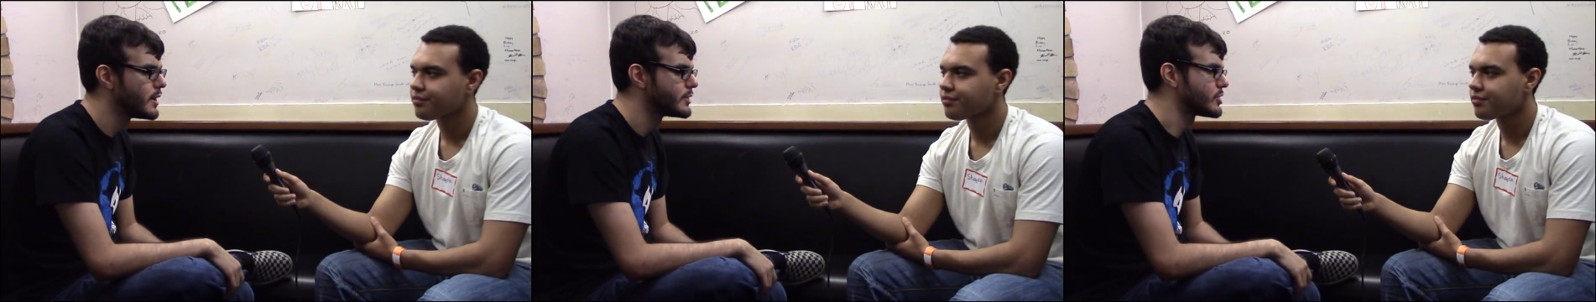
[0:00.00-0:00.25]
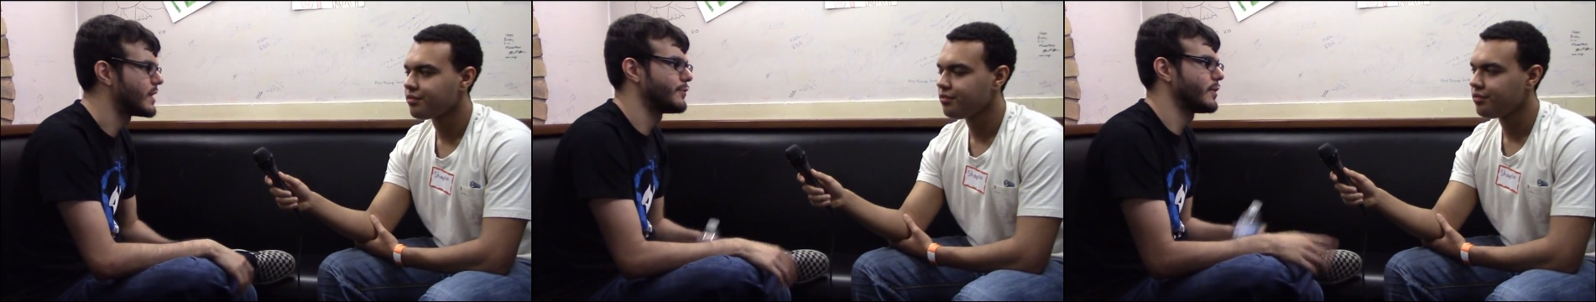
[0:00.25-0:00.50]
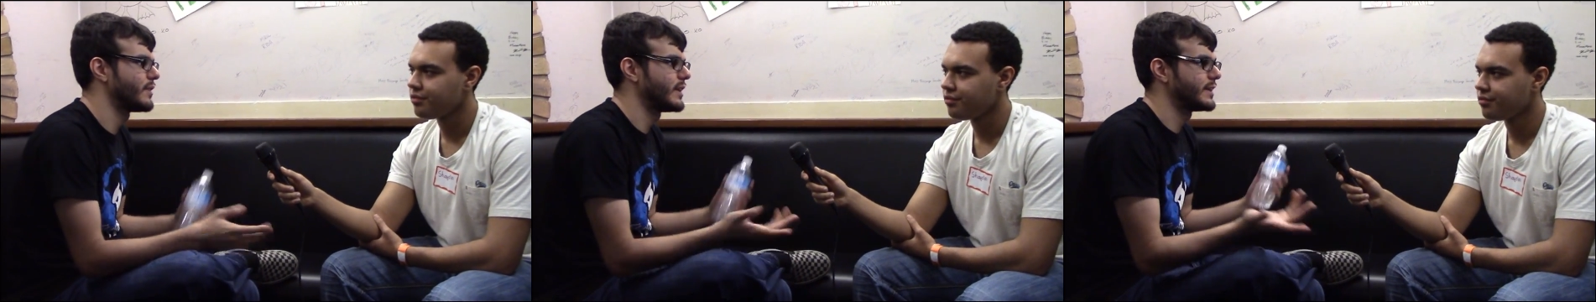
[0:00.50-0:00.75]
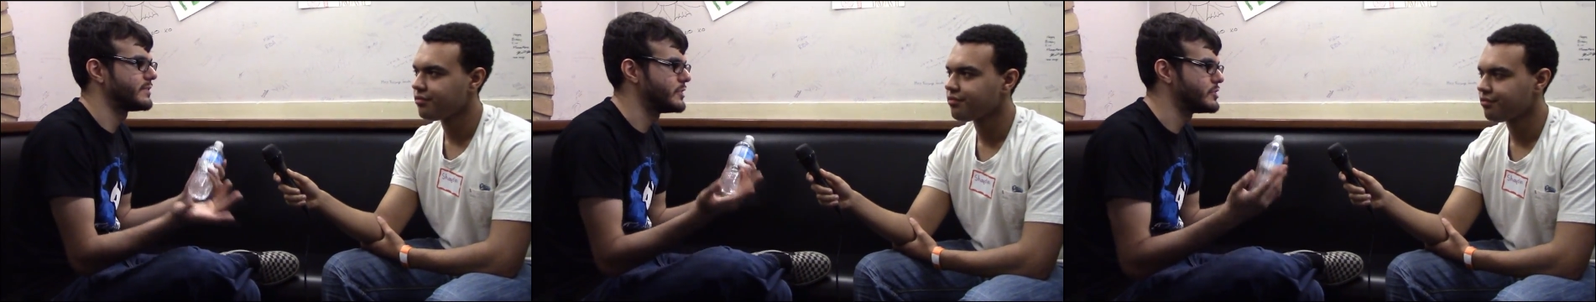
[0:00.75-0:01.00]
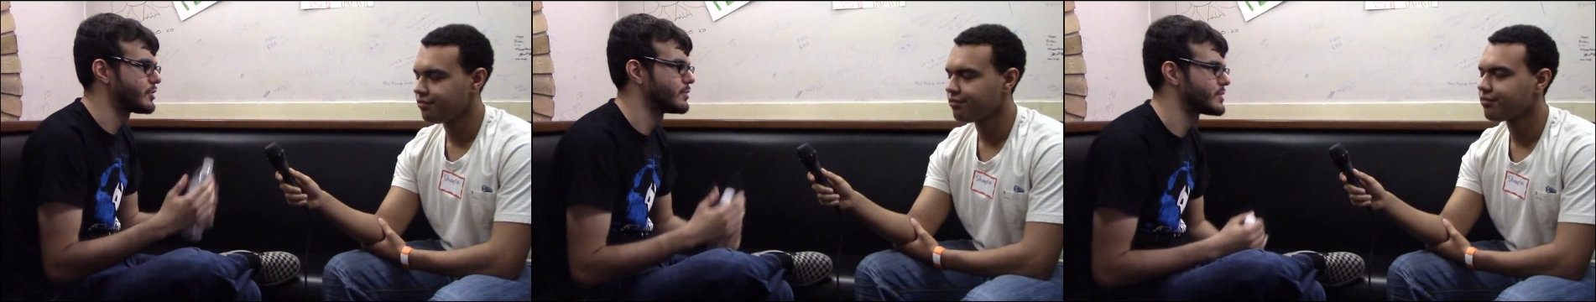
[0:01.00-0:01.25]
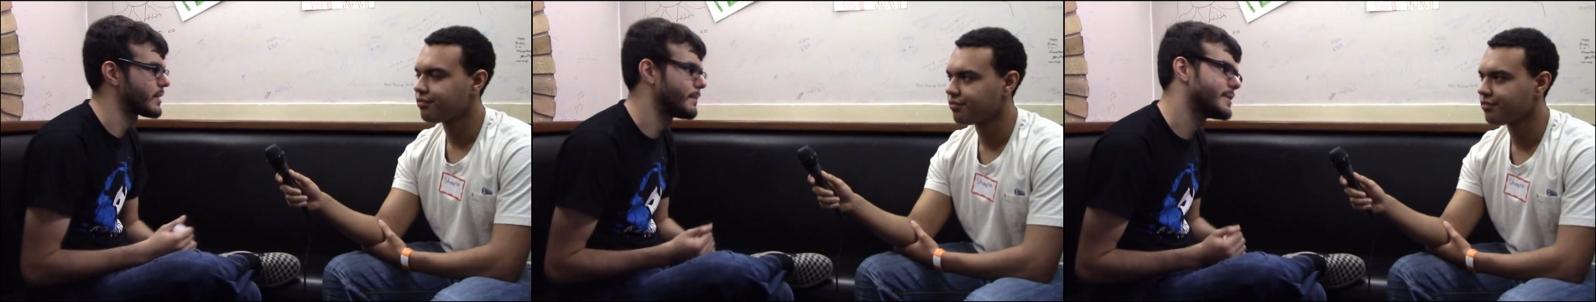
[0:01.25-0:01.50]
Speaker 1: So yeah, if you have any ideas, you can
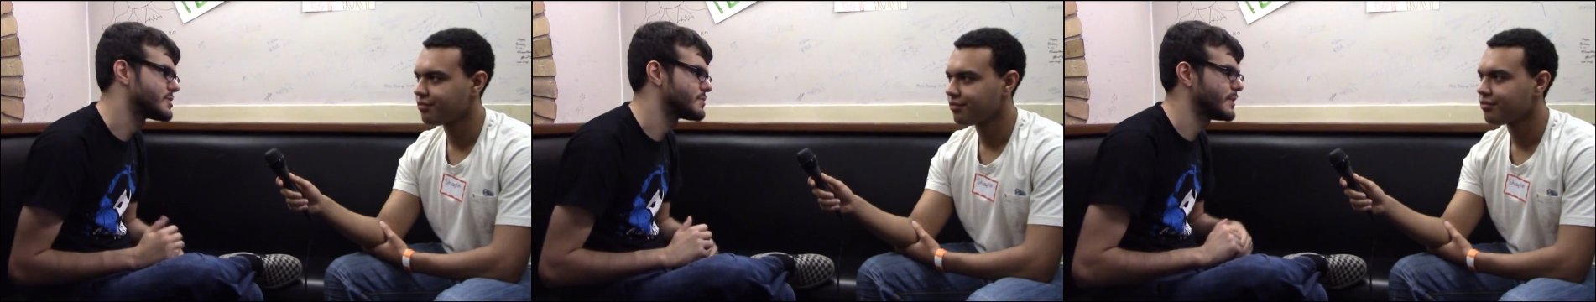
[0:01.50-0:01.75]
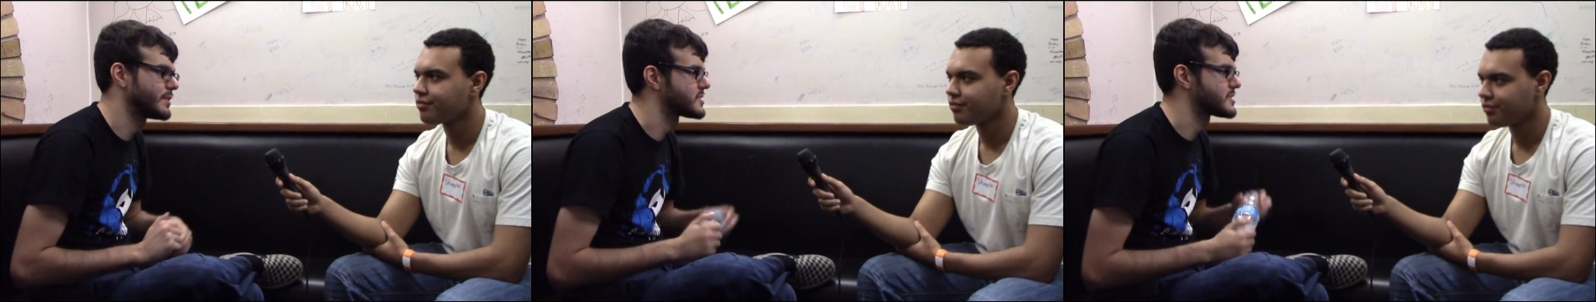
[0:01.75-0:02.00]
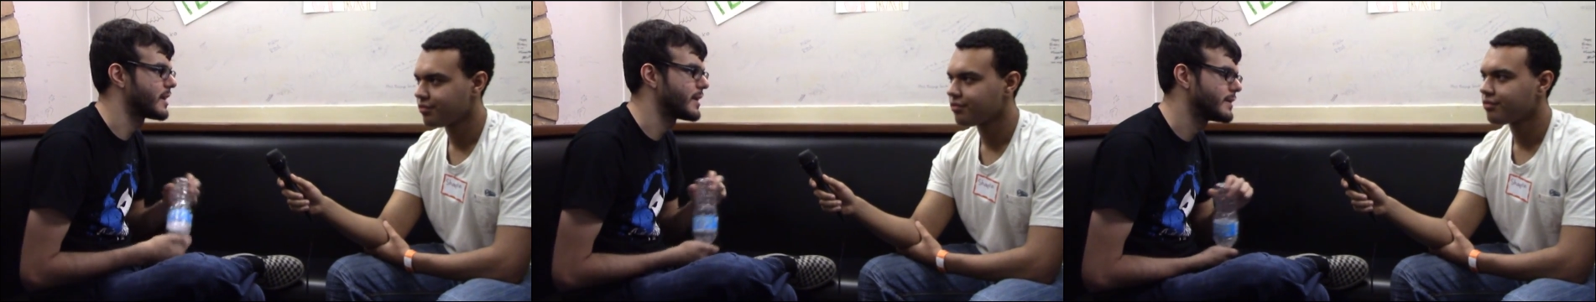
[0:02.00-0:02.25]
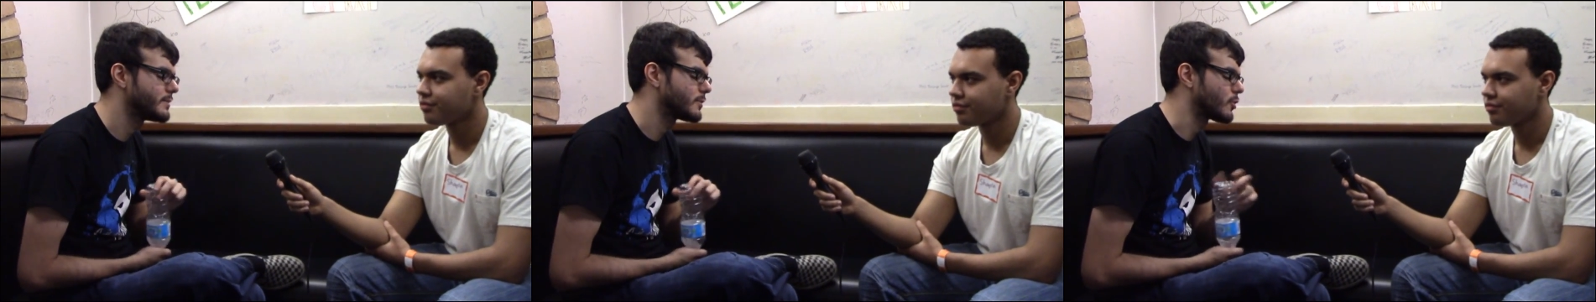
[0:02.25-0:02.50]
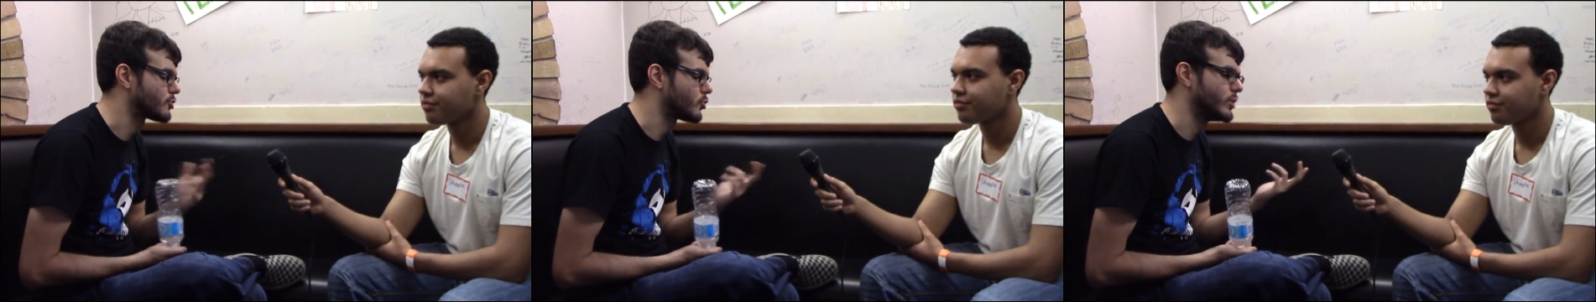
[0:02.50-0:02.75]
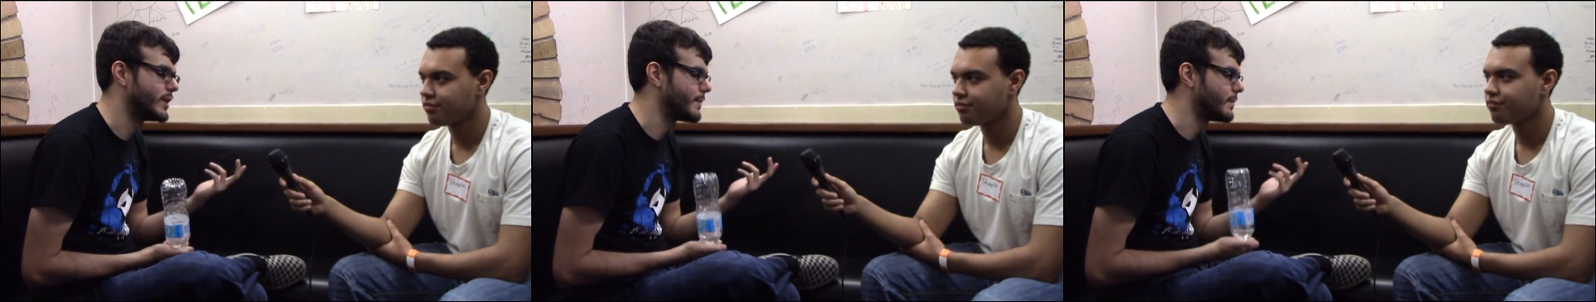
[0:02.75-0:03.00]
always like message me on the site or
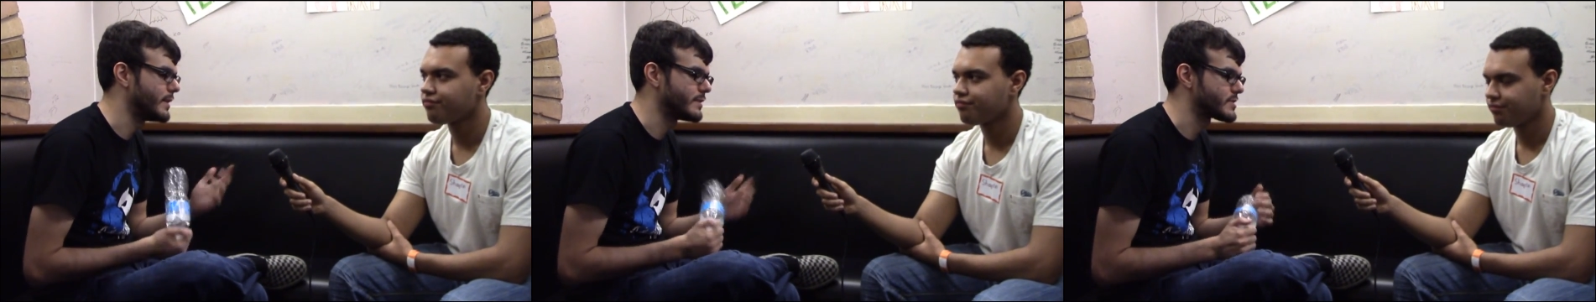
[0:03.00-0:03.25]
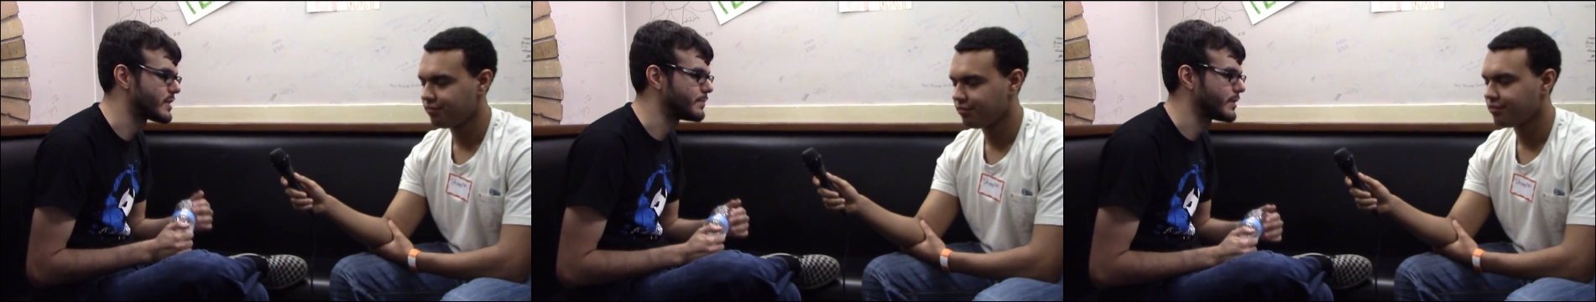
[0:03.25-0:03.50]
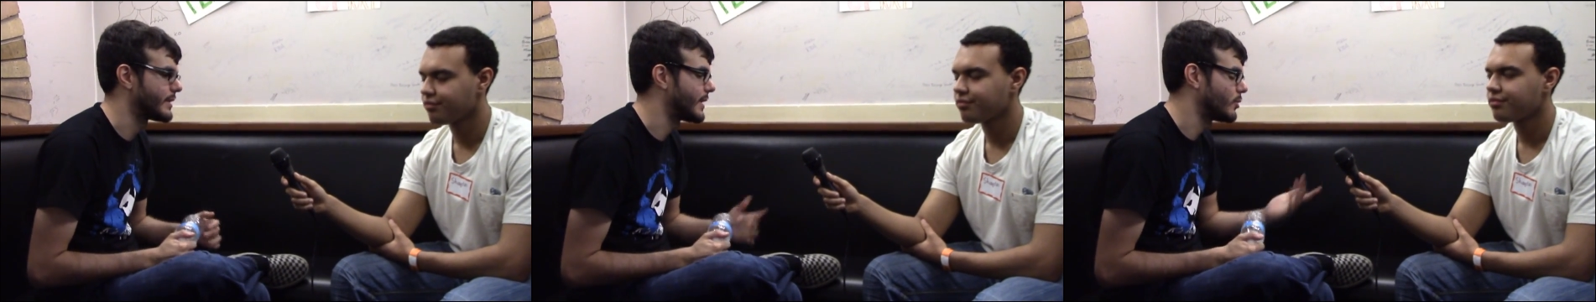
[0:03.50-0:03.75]
tweet at me or something.